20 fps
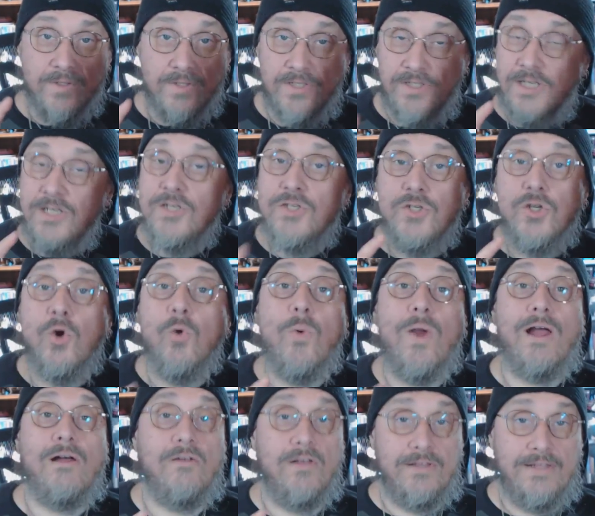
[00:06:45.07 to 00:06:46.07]
You didn't do
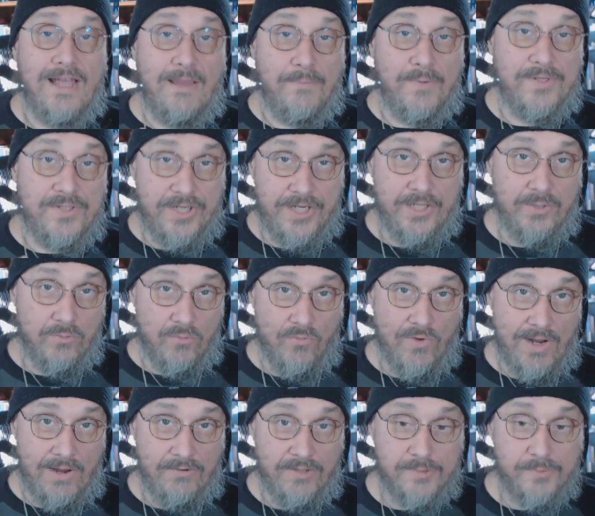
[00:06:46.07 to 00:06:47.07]
well in that particular
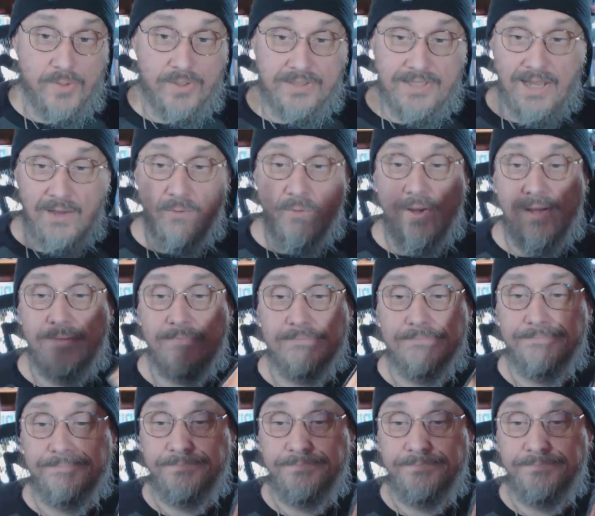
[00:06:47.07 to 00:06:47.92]
round, let's put it that way.